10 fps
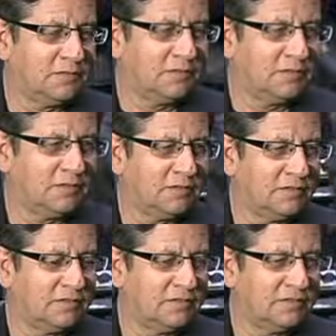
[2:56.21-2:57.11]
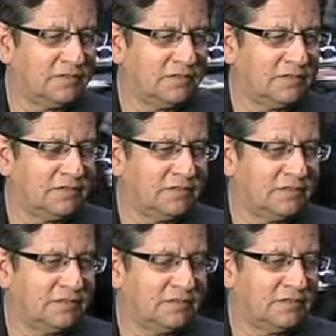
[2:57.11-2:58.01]

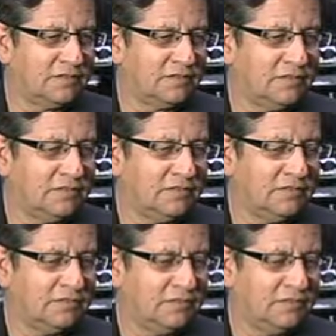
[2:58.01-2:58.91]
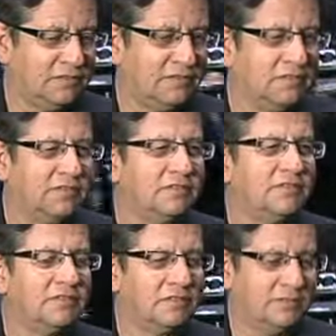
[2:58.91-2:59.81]

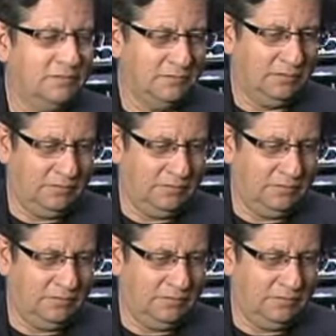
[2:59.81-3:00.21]
This person isn't speaking.